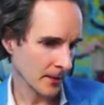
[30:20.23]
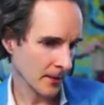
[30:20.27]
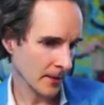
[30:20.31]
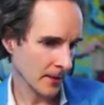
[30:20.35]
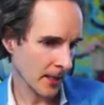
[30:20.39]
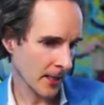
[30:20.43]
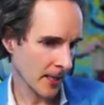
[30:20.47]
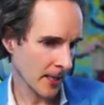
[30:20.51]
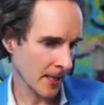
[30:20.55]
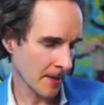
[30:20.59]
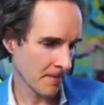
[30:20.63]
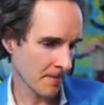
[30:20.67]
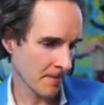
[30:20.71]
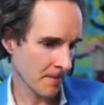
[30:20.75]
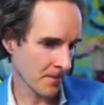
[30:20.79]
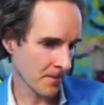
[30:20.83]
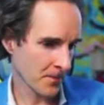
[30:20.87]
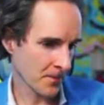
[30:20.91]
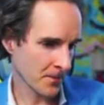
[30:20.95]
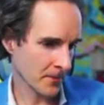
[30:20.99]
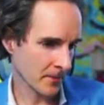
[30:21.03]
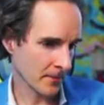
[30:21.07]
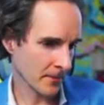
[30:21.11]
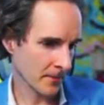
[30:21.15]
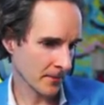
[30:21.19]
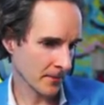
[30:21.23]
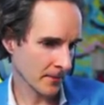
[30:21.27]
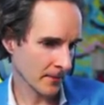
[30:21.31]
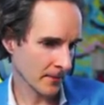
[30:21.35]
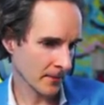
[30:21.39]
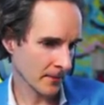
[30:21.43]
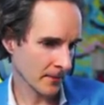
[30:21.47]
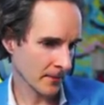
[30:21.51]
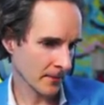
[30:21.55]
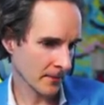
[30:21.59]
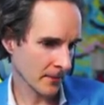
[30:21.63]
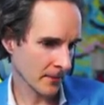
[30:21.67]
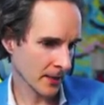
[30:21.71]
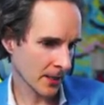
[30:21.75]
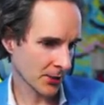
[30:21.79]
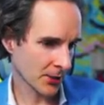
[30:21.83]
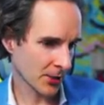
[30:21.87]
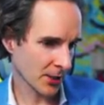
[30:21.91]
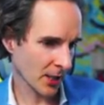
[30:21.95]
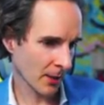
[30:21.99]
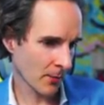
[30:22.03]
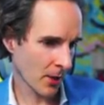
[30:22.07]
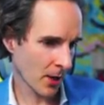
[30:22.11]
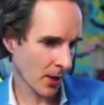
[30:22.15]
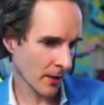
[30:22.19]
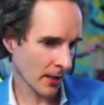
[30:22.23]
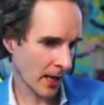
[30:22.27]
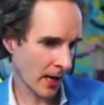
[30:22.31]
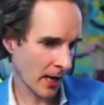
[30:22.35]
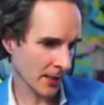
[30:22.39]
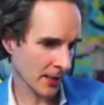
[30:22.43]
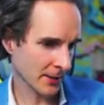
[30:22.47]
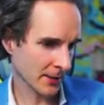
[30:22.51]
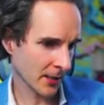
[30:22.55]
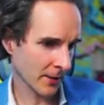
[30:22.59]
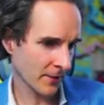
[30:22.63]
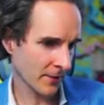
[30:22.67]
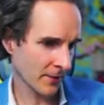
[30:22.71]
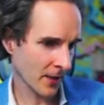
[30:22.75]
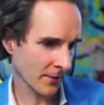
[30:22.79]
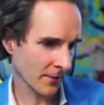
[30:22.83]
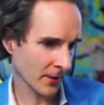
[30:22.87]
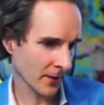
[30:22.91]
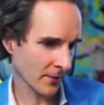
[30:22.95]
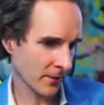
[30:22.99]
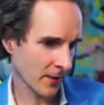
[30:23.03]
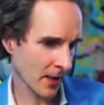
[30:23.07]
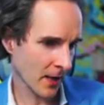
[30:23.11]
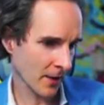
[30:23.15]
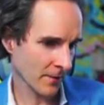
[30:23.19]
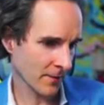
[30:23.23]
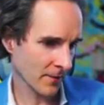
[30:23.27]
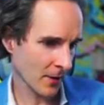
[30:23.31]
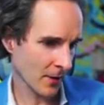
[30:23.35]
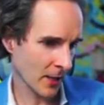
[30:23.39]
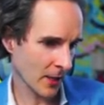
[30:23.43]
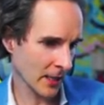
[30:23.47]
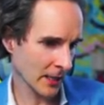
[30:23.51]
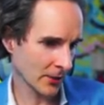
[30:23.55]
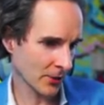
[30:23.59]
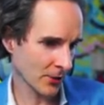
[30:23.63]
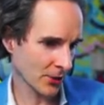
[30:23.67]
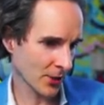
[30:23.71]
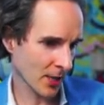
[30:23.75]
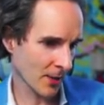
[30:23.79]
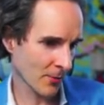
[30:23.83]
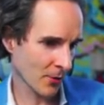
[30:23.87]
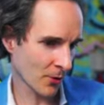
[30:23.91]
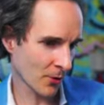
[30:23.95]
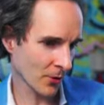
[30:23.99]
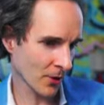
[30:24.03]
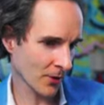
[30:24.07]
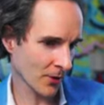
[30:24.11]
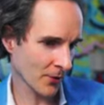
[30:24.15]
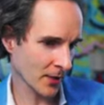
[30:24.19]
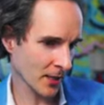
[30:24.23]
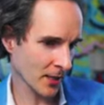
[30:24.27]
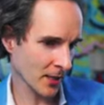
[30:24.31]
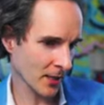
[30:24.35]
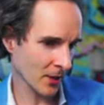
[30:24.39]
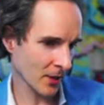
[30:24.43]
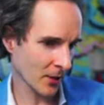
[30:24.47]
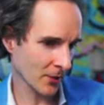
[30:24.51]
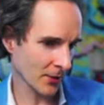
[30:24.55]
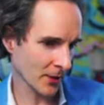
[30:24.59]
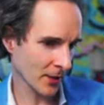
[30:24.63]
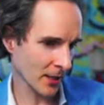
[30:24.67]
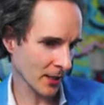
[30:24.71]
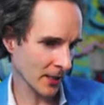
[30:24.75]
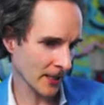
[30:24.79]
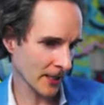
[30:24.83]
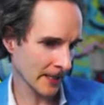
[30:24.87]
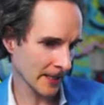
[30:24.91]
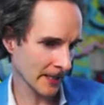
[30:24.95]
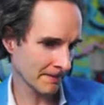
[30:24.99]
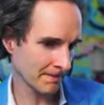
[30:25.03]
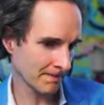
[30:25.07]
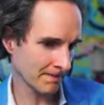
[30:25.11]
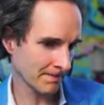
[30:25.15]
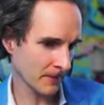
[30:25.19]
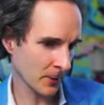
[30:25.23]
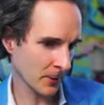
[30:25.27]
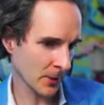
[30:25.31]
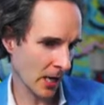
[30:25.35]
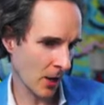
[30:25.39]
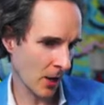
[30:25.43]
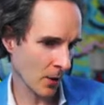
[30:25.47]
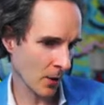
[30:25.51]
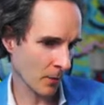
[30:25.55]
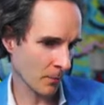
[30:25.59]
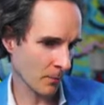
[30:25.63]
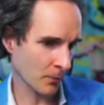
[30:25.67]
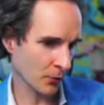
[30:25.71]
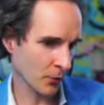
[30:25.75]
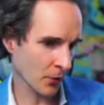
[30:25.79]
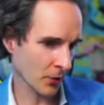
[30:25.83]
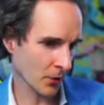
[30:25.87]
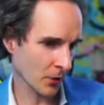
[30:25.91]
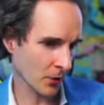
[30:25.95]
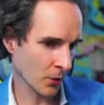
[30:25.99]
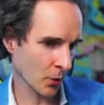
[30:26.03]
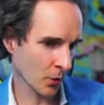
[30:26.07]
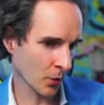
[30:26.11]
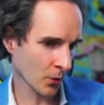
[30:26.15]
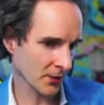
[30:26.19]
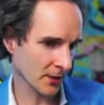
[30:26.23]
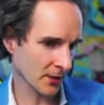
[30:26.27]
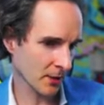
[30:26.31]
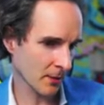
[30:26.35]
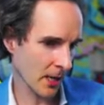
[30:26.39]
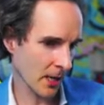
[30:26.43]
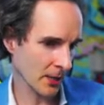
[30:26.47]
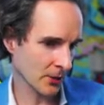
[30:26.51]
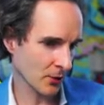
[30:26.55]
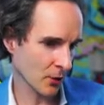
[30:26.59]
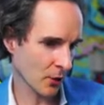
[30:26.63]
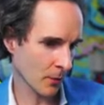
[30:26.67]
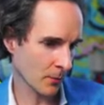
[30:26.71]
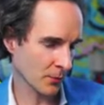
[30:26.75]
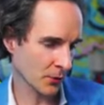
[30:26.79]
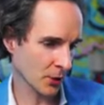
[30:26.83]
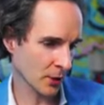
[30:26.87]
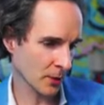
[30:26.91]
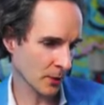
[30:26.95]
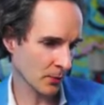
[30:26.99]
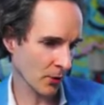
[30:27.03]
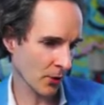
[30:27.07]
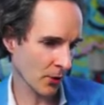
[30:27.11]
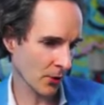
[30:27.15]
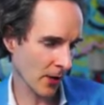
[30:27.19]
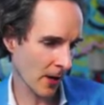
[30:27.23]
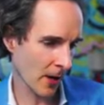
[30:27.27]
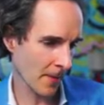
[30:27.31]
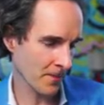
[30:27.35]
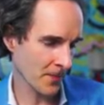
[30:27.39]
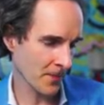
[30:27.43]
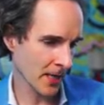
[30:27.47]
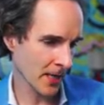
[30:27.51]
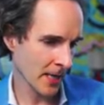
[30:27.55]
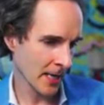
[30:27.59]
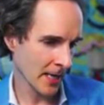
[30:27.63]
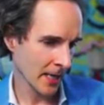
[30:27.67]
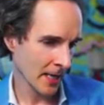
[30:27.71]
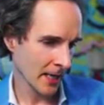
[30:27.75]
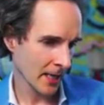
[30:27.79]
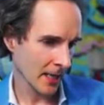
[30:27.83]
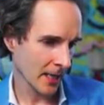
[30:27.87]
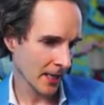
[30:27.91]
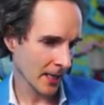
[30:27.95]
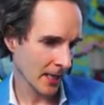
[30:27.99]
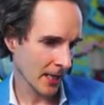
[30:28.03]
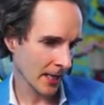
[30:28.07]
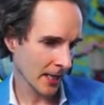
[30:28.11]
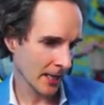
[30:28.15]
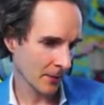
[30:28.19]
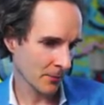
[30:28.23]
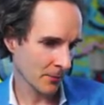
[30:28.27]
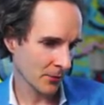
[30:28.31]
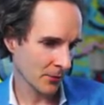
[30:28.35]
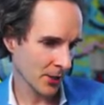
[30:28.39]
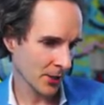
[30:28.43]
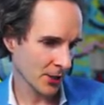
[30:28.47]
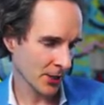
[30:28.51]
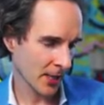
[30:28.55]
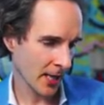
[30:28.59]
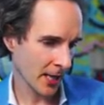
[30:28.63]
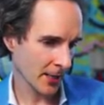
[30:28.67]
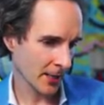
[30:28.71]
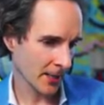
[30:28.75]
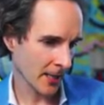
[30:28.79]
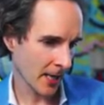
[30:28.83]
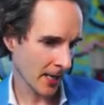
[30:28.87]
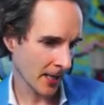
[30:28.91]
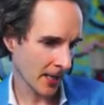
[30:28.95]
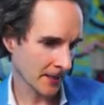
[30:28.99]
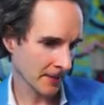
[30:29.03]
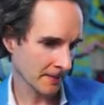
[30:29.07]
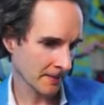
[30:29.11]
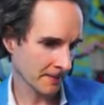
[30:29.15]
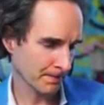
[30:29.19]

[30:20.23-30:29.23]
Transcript: Um, G M O asking Fluffing Fluff uh, to share more on the on the um, on our pro course, the Master Options Program. Uh, I'd appreciate that.